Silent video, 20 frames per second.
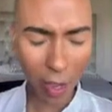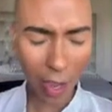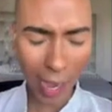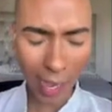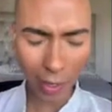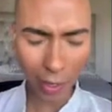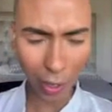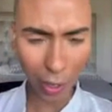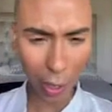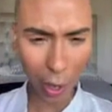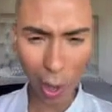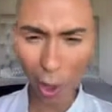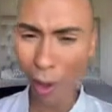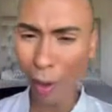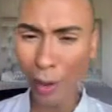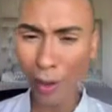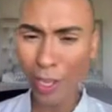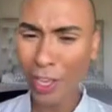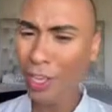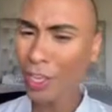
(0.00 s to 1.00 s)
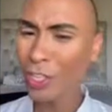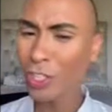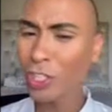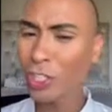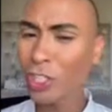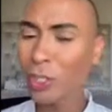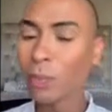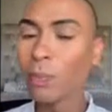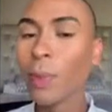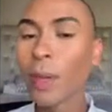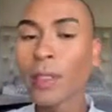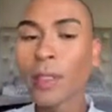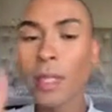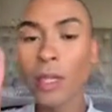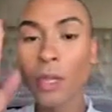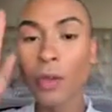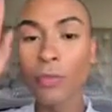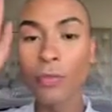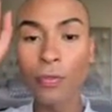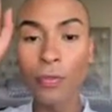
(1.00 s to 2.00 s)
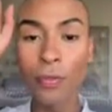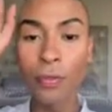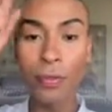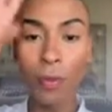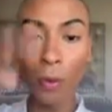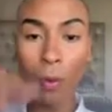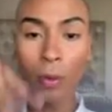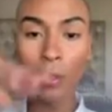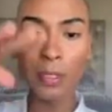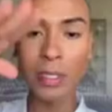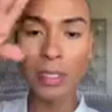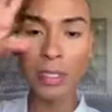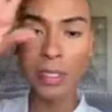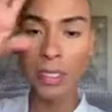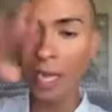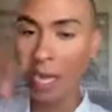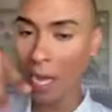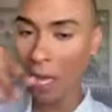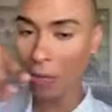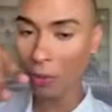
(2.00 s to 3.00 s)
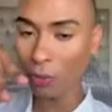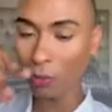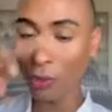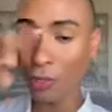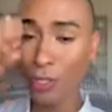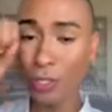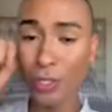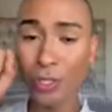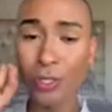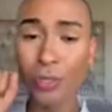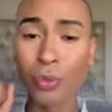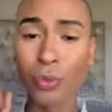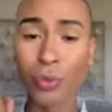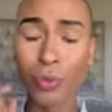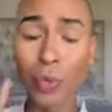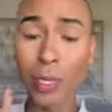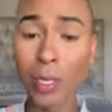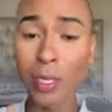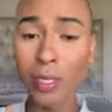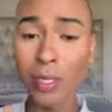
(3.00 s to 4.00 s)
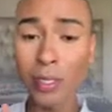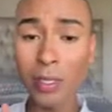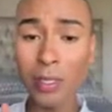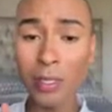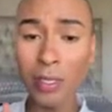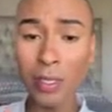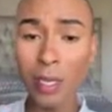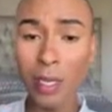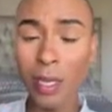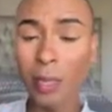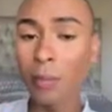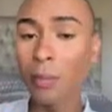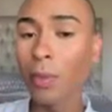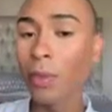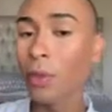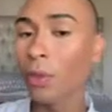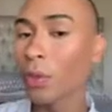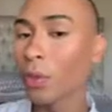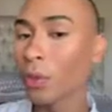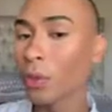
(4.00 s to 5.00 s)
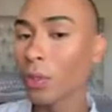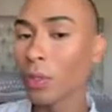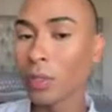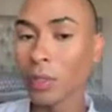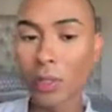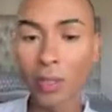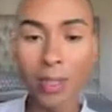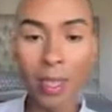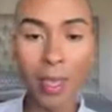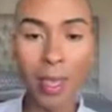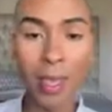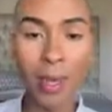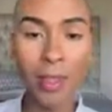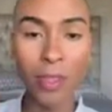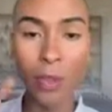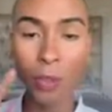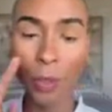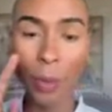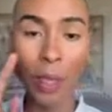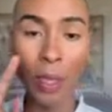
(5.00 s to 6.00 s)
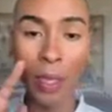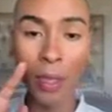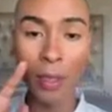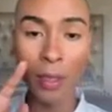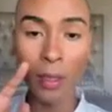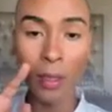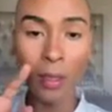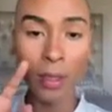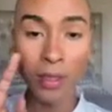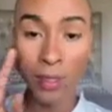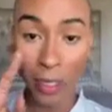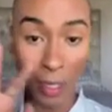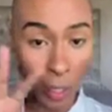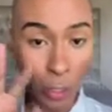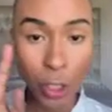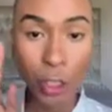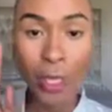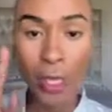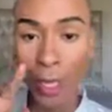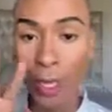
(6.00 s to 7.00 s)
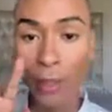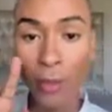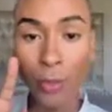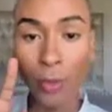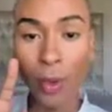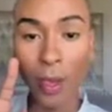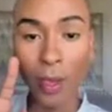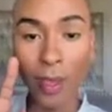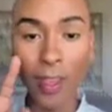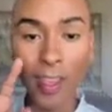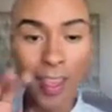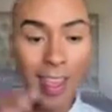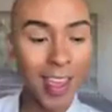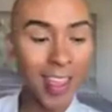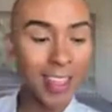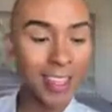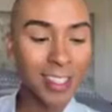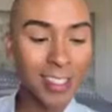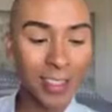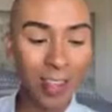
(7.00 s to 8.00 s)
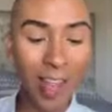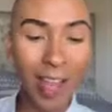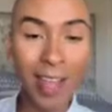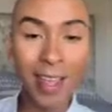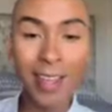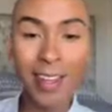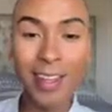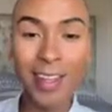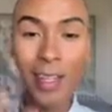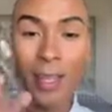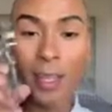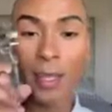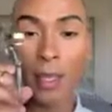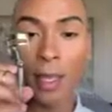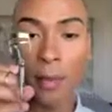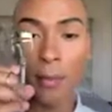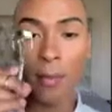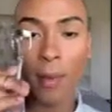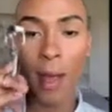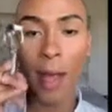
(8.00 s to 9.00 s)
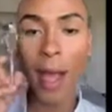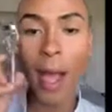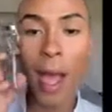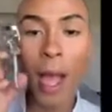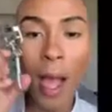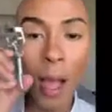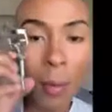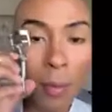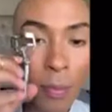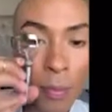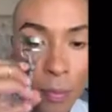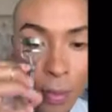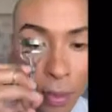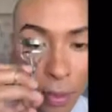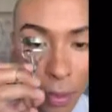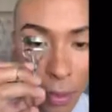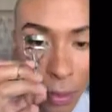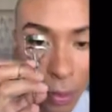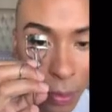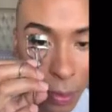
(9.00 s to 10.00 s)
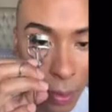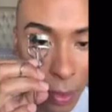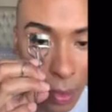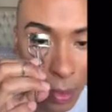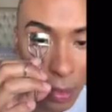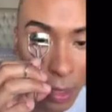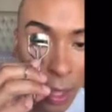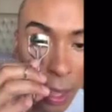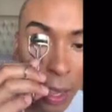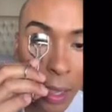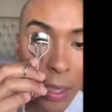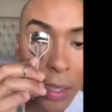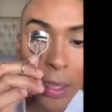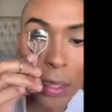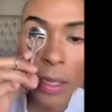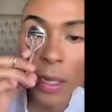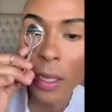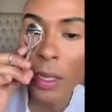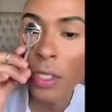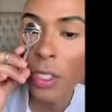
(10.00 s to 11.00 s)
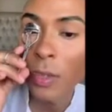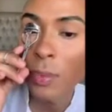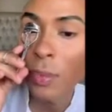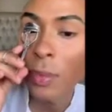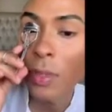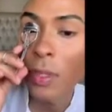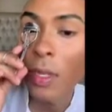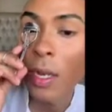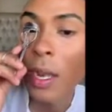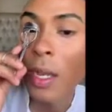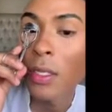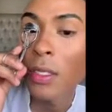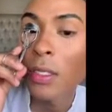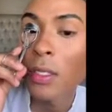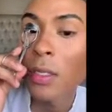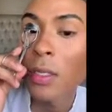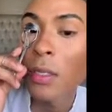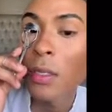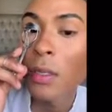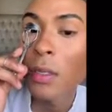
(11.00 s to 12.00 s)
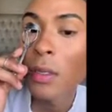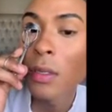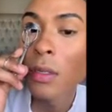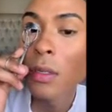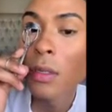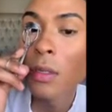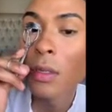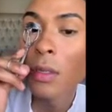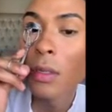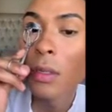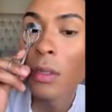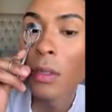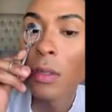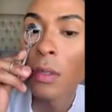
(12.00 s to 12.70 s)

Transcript: mine are kind of long-ish, but they fall down, which is the worst because they get in the way. They literally get in the way. So I curl them up with this eye curler. Just put the lashes in